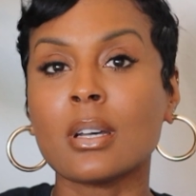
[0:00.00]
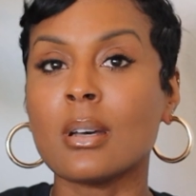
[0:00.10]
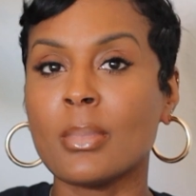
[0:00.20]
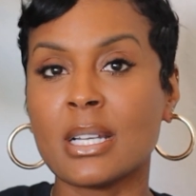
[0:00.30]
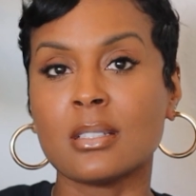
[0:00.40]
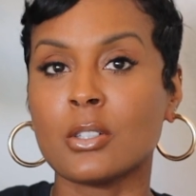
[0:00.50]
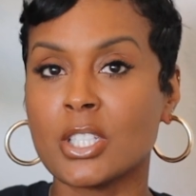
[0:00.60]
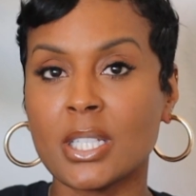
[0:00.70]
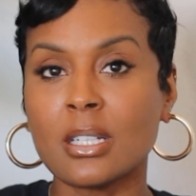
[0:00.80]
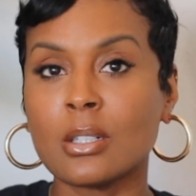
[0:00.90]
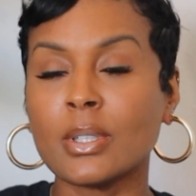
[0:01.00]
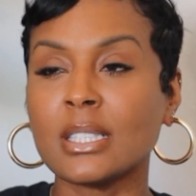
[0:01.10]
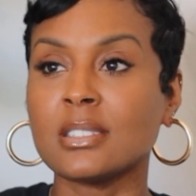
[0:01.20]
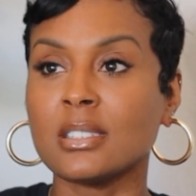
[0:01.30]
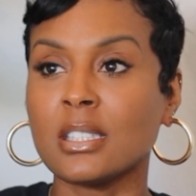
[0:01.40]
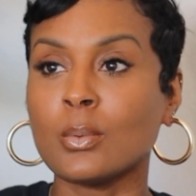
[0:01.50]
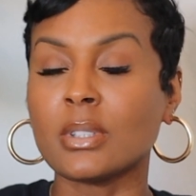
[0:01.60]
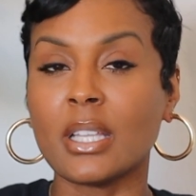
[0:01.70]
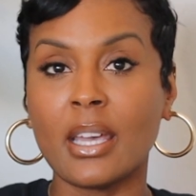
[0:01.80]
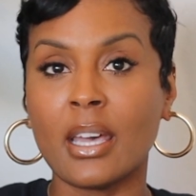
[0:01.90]
to come back to their channel and see what
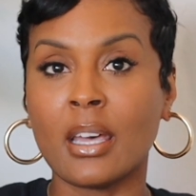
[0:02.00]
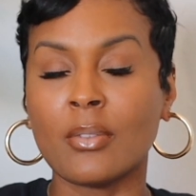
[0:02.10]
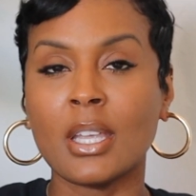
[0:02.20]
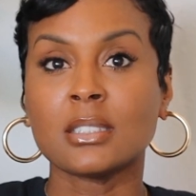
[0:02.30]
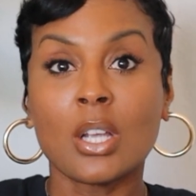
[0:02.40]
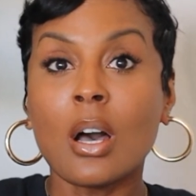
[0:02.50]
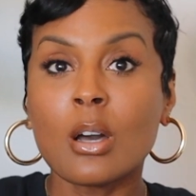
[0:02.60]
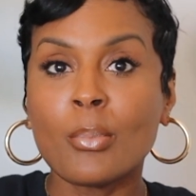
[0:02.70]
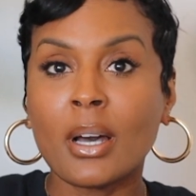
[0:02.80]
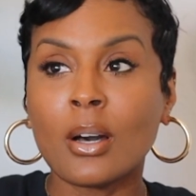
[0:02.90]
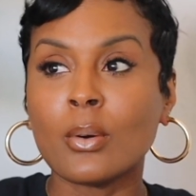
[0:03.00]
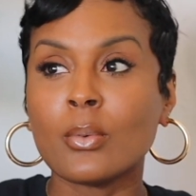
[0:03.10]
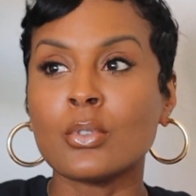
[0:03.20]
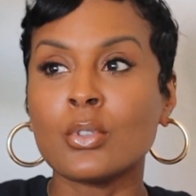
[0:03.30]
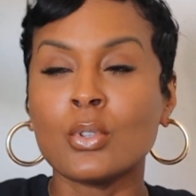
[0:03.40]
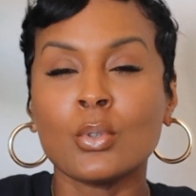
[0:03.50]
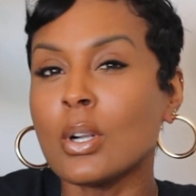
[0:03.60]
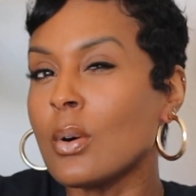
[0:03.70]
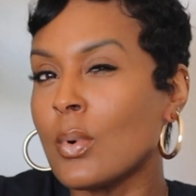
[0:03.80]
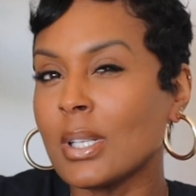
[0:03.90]
they have to talk about. You
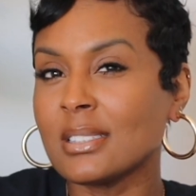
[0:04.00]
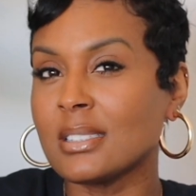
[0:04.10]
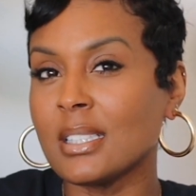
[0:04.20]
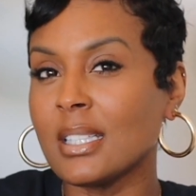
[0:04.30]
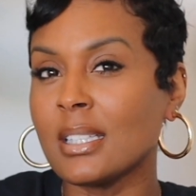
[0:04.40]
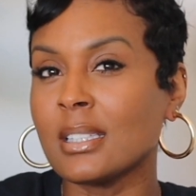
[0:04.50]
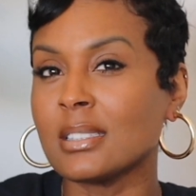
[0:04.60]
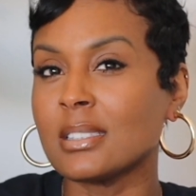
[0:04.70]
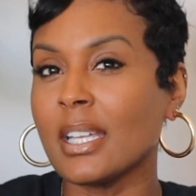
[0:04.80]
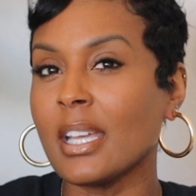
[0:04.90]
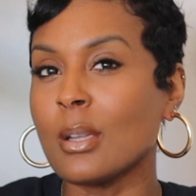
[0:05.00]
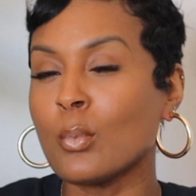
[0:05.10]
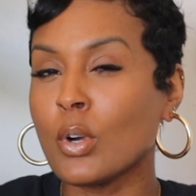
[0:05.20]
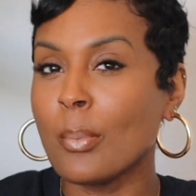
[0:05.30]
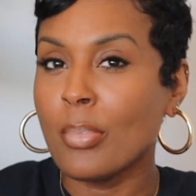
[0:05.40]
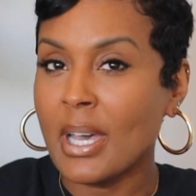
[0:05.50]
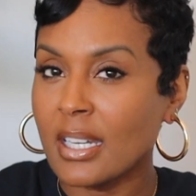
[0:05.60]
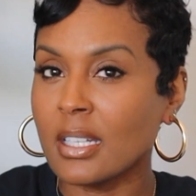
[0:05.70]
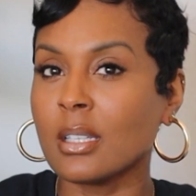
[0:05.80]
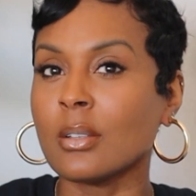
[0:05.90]
don't want to see the same
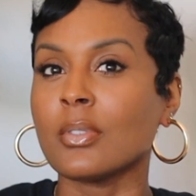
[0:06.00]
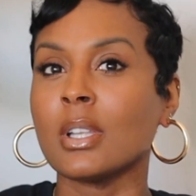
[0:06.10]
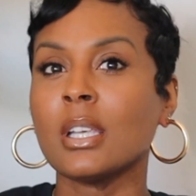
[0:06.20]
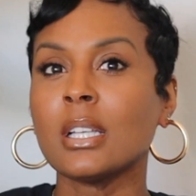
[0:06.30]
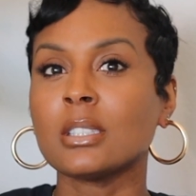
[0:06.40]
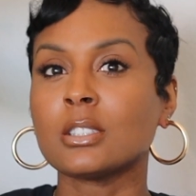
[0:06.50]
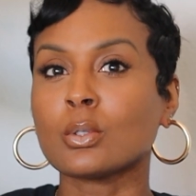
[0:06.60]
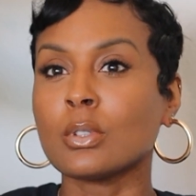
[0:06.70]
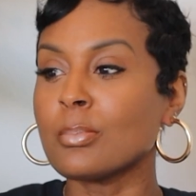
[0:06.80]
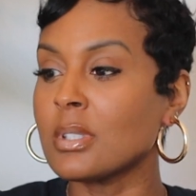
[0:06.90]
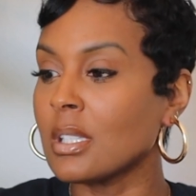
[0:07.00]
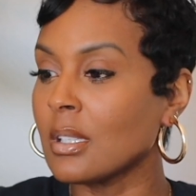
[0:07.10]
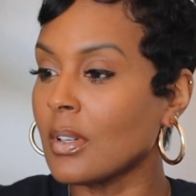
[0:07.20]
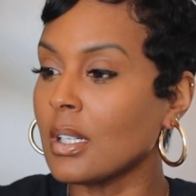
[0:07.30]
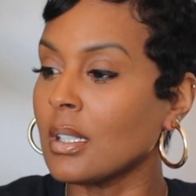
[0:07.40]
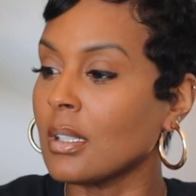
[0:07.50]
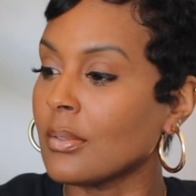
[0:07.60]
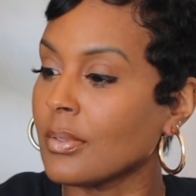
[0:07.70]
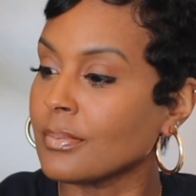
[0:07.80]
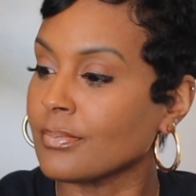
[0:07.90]
repetitive descriptive
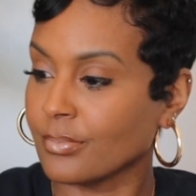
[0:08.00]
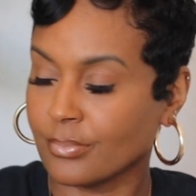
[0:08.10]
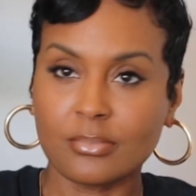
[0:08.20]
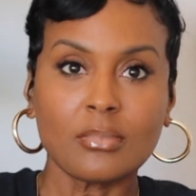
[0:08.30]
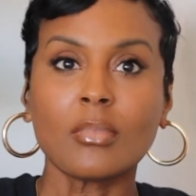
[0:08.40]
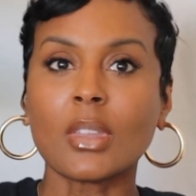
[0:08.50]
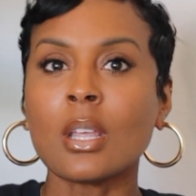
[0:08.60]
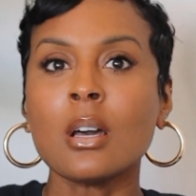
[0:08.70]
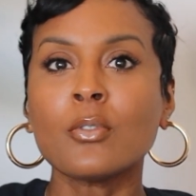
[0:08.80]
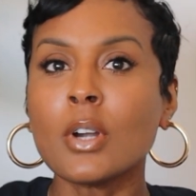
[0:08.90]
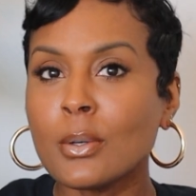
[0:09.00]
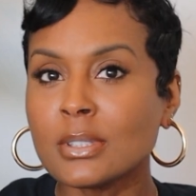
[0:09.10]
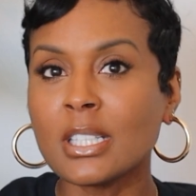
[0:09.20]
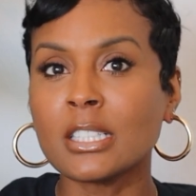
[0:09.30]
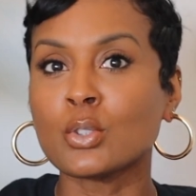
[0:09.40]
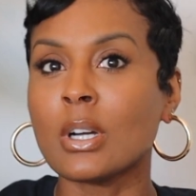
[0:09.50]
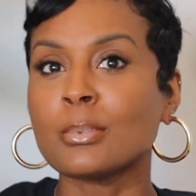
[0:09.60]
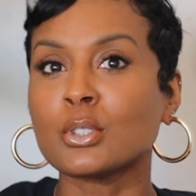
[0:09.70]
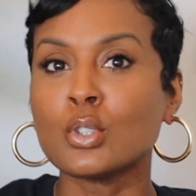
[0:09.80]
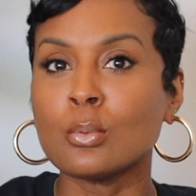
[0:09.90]
of a fragrance that
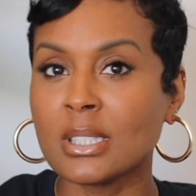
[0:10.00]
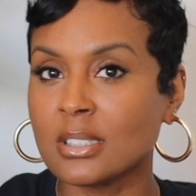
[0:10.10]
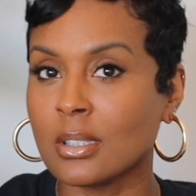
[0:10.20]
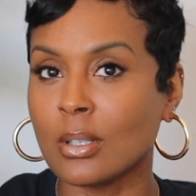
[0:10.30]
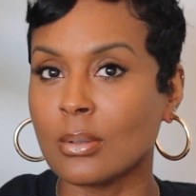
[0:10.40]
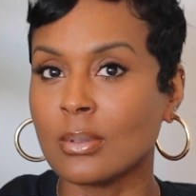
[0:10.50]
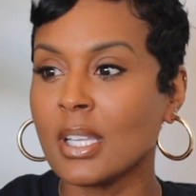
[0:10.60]
dropped 2 months ago.